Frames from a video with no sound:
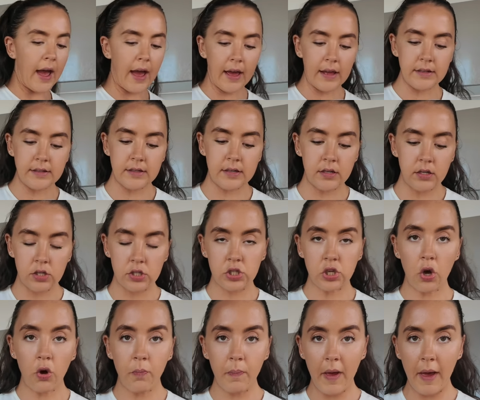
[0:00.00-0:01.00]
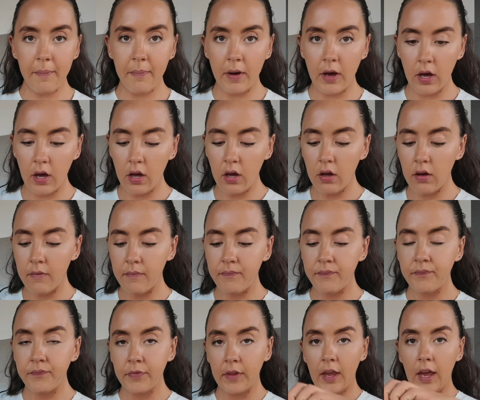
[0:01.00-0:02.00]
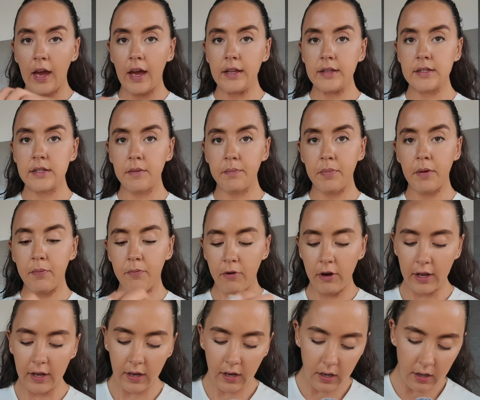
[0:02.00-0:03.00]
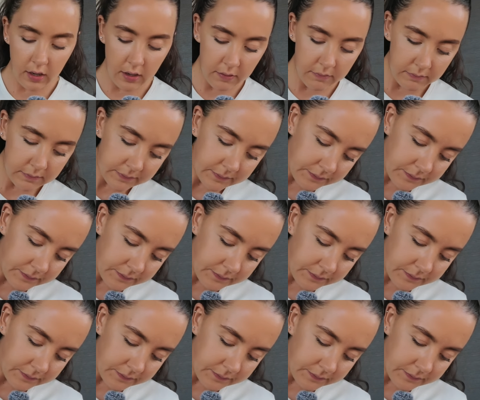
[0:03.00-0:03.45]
add salt, pepper, and some paprika.